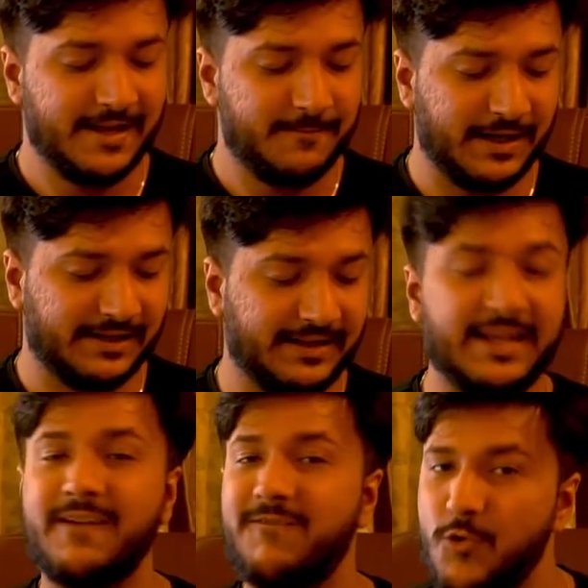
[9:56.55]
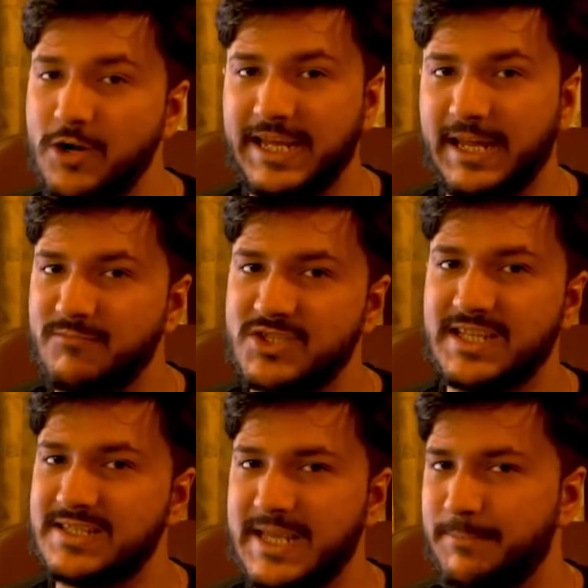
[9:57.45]
But there are 4 games.
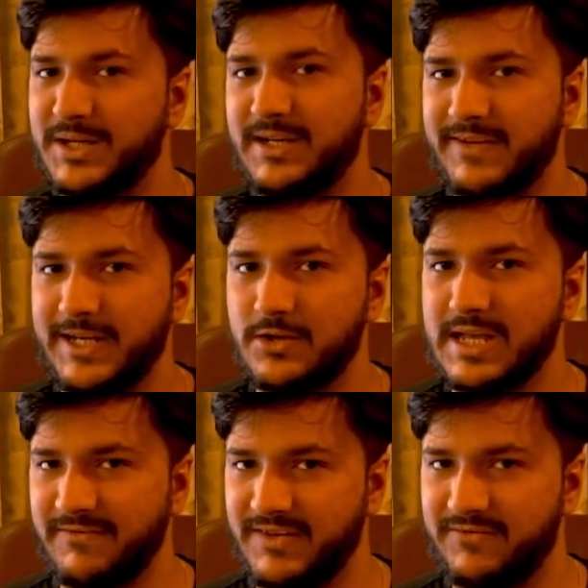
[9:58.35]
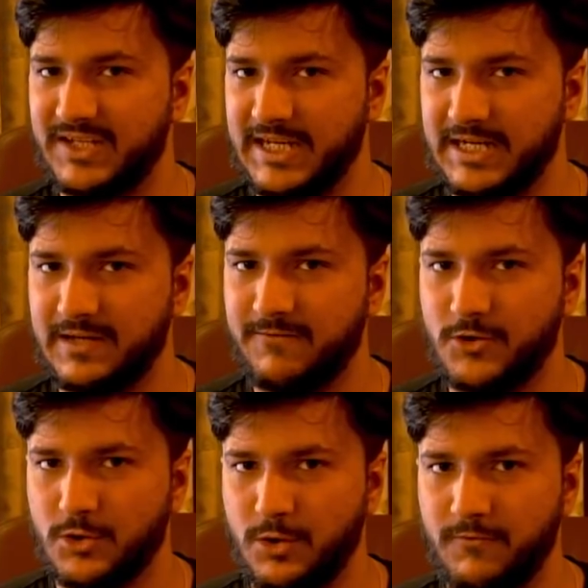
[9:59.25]
There's a separate video that we've created
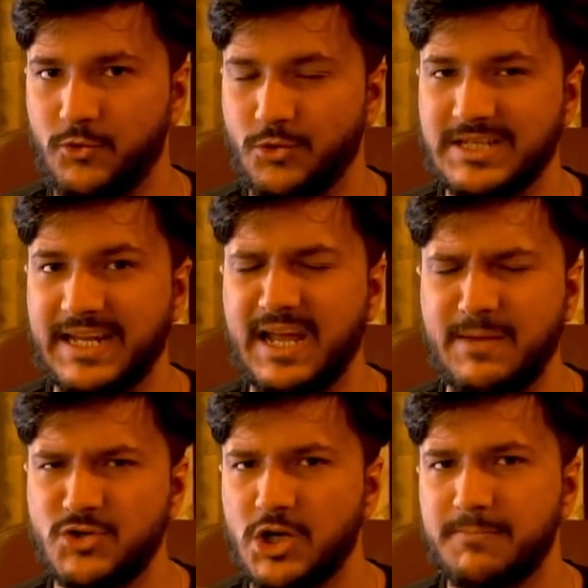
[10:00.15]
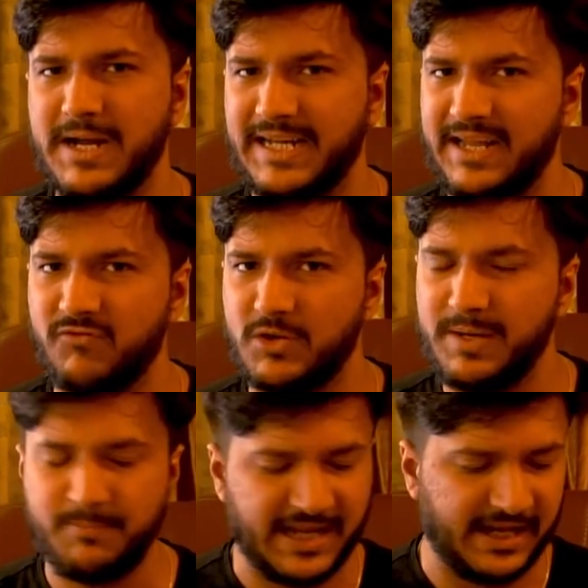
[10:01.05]
for all of those, and I'm sure my team would
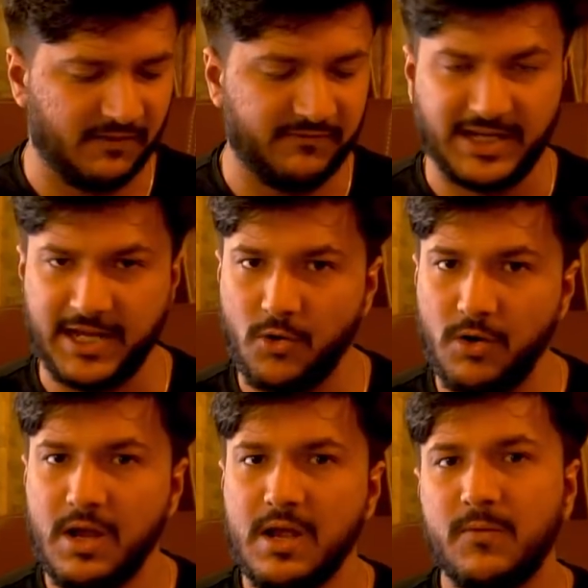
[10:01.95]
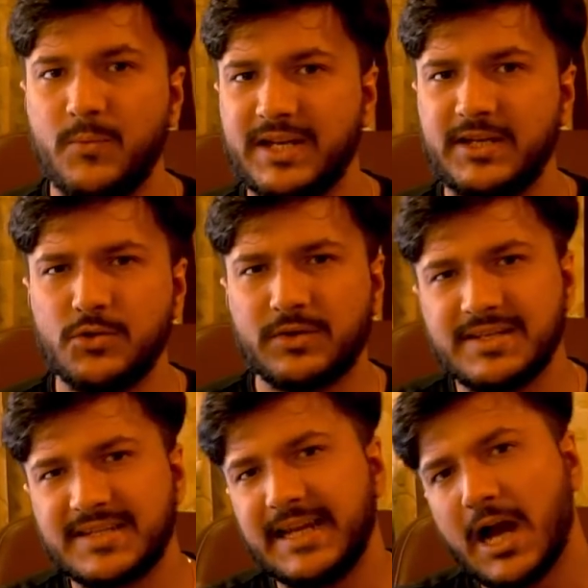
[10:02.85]
be playing a video wherein you
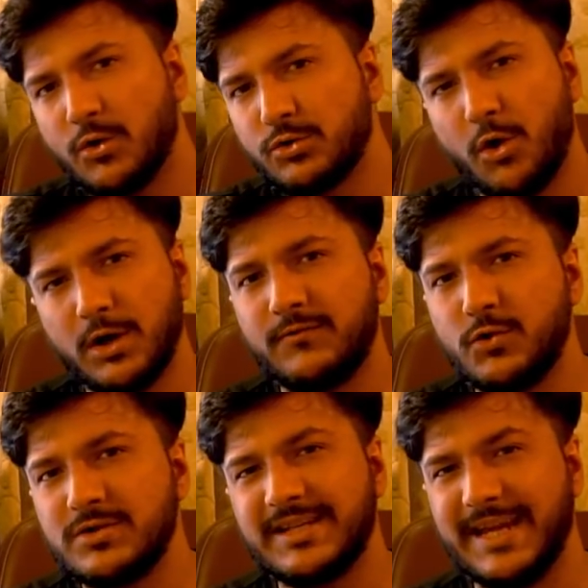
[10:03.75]
can see how all of those